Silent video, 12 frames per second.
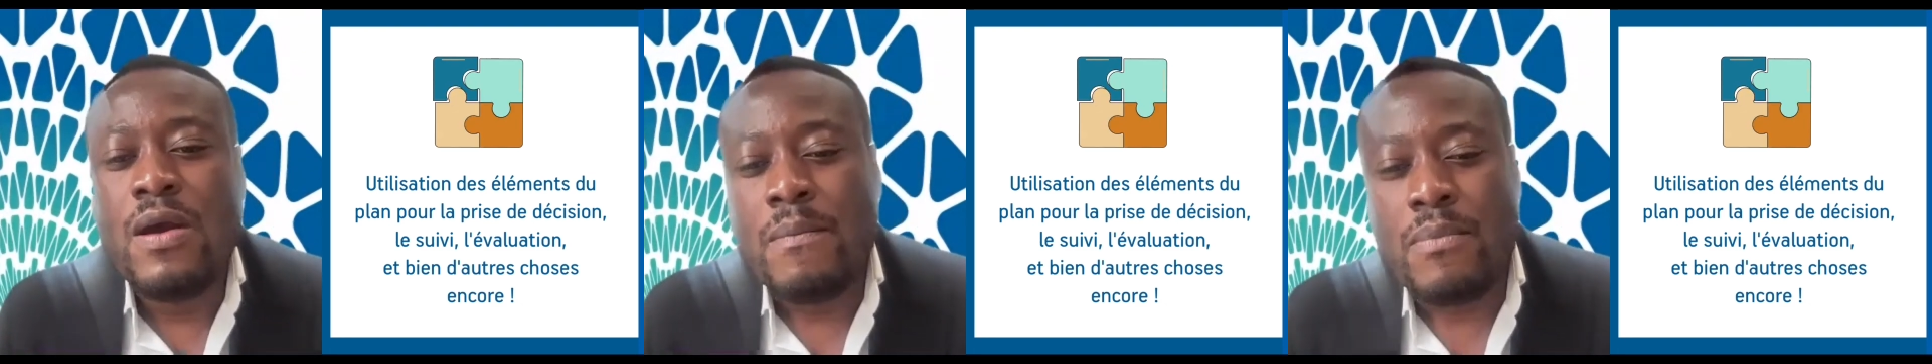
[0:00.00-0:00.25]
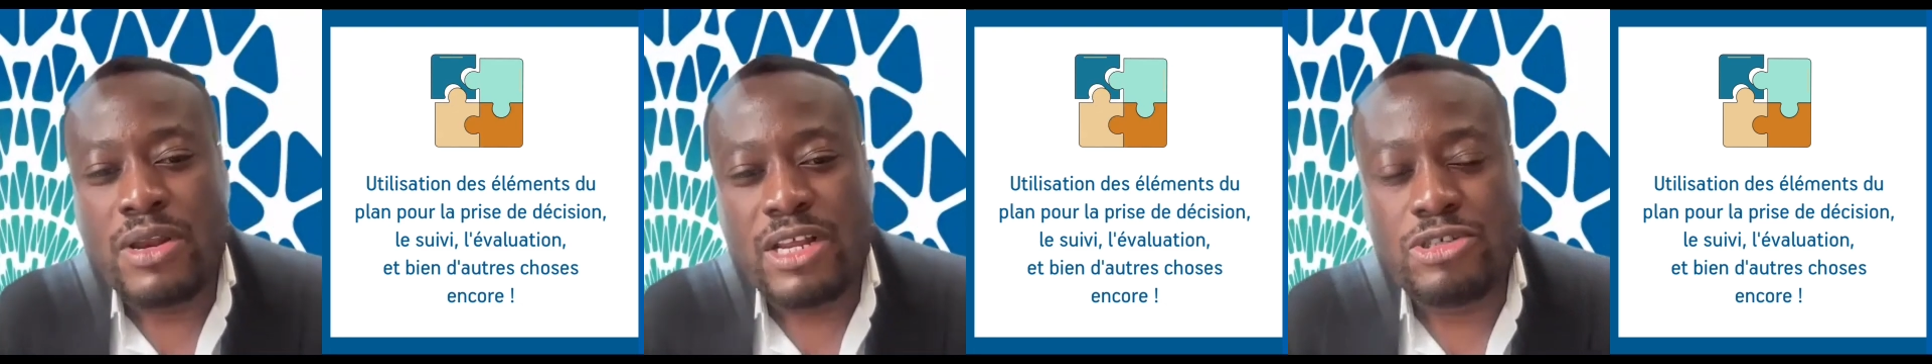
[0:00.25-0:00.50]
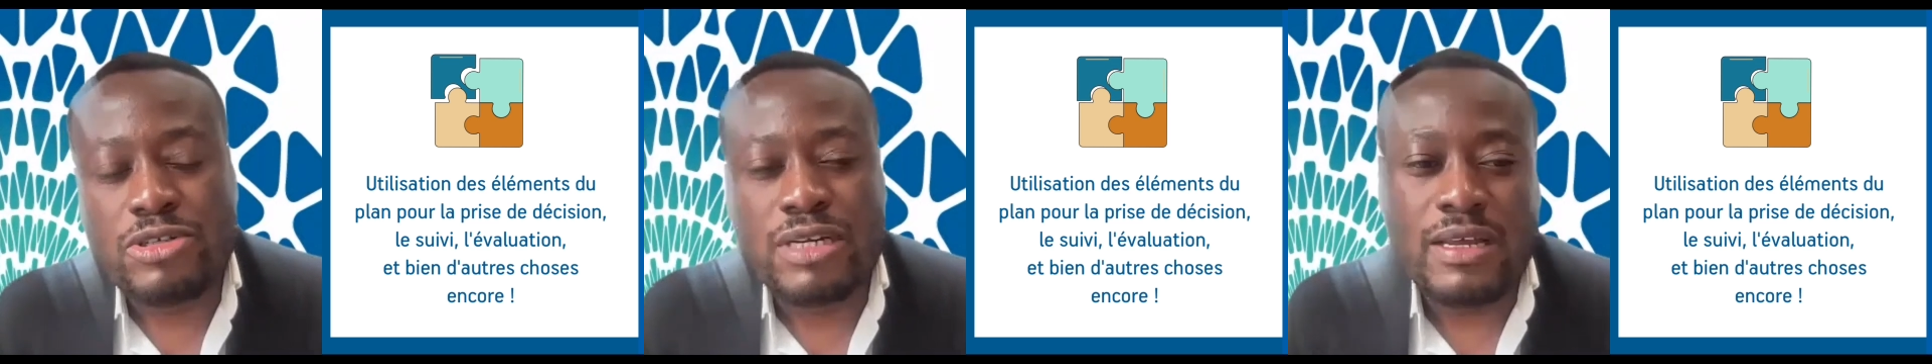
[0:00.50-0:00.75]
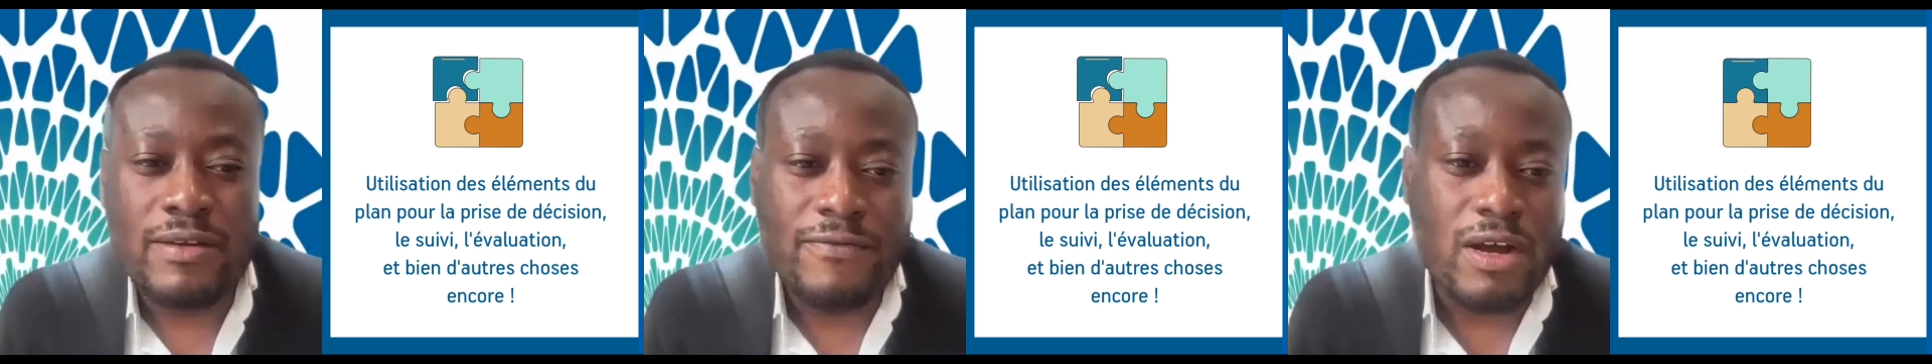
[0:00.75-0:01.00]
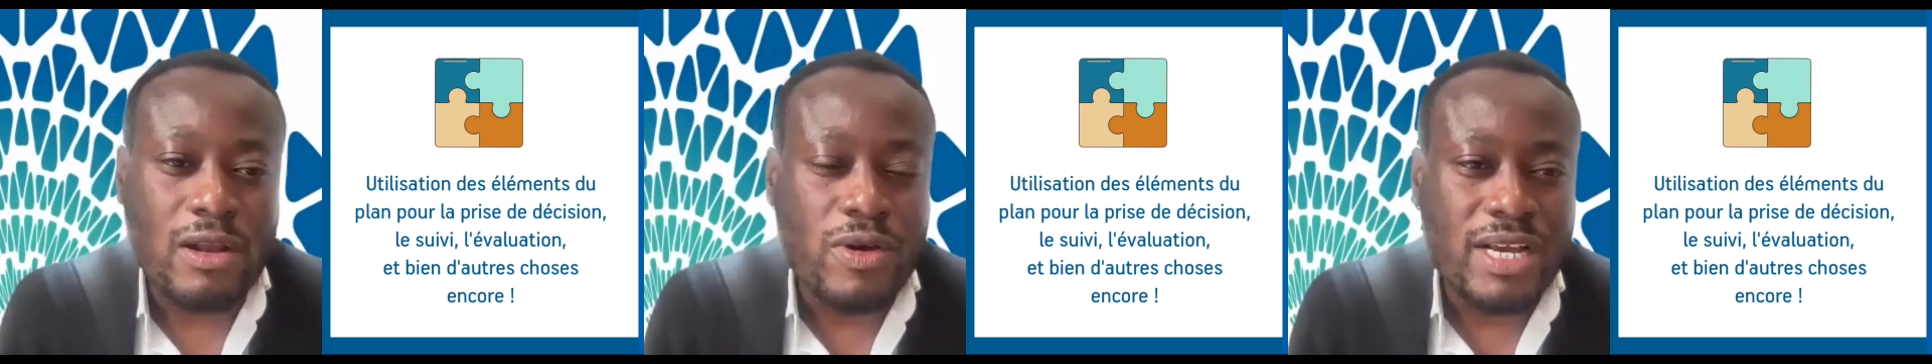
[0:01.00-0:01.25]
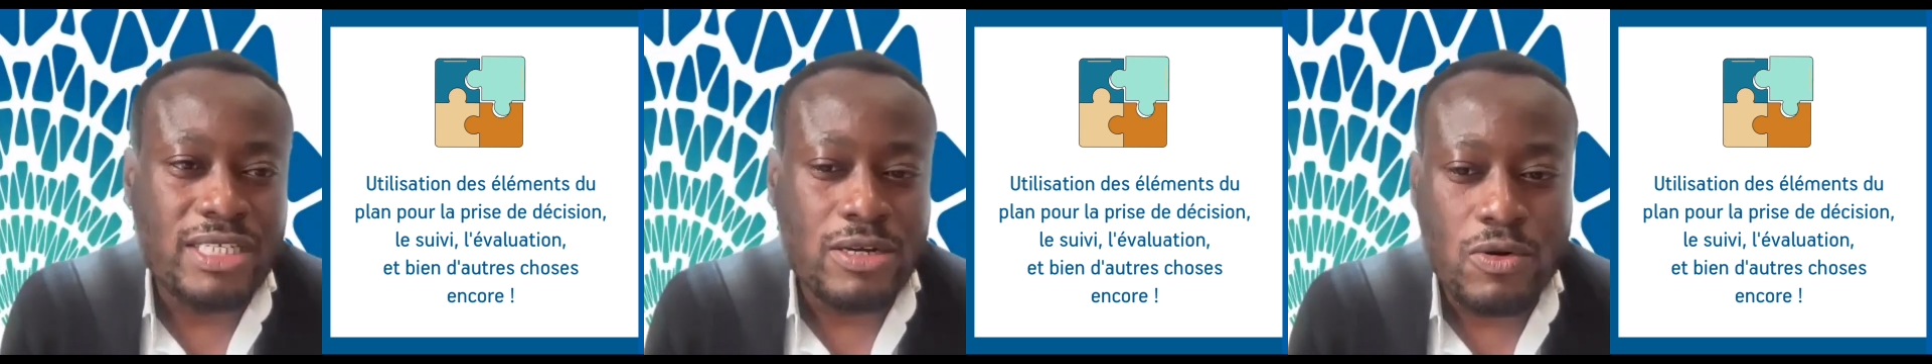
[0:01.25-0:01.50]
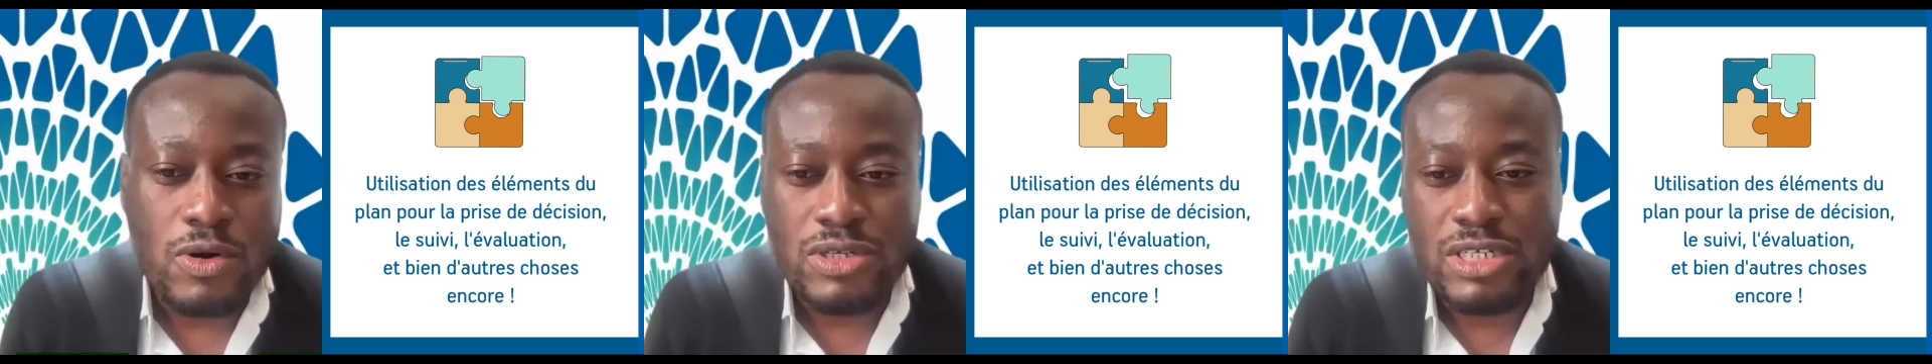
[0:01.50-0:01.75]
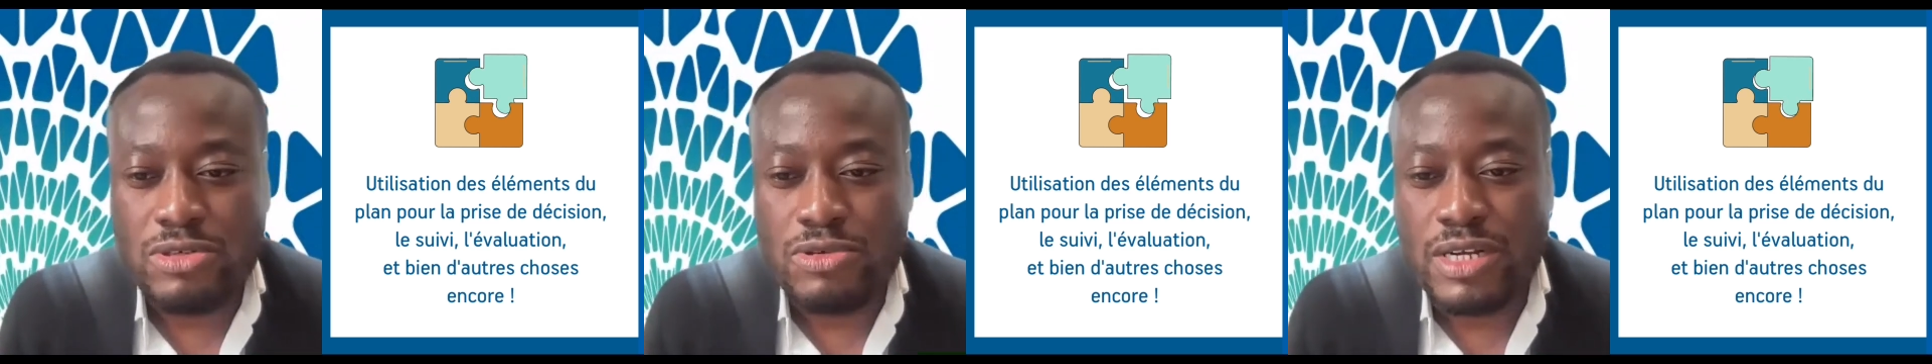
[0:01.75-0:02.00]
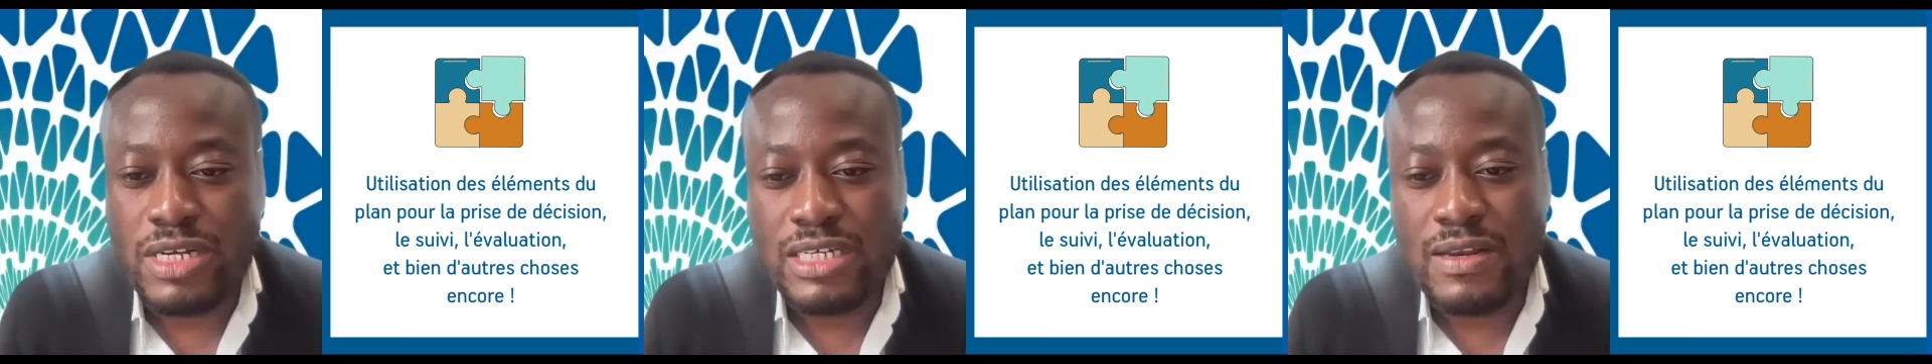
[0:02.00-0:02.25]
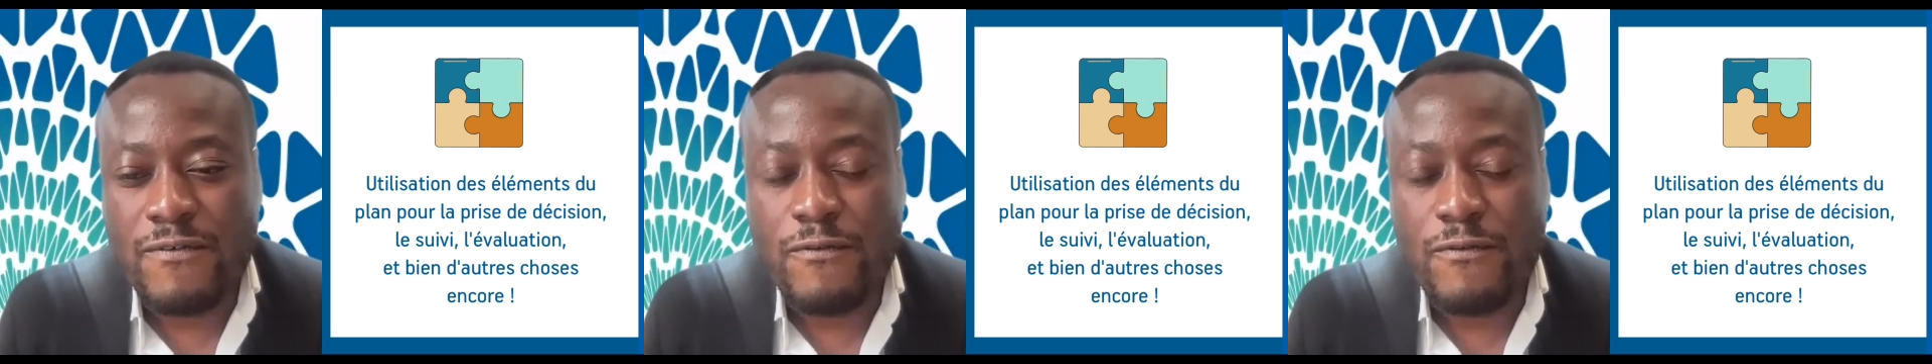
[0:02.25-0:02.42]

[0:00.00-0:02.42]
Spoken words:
monitoring and evaluation consideration